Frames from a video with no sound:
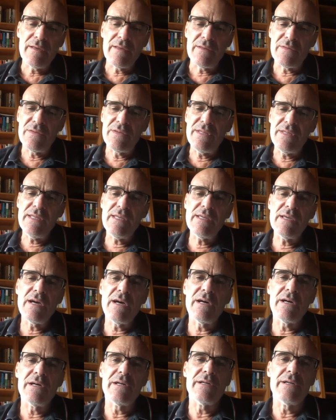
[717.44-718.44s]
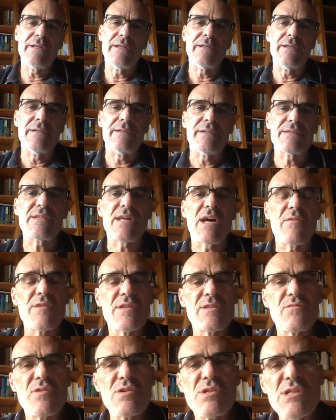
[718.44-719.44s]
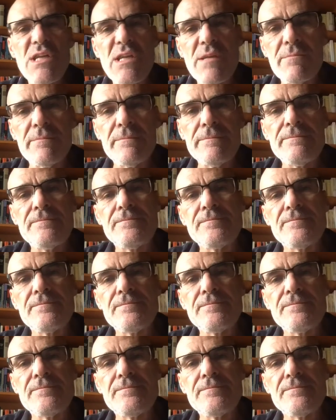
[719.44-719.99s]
the uh, Tsarist regime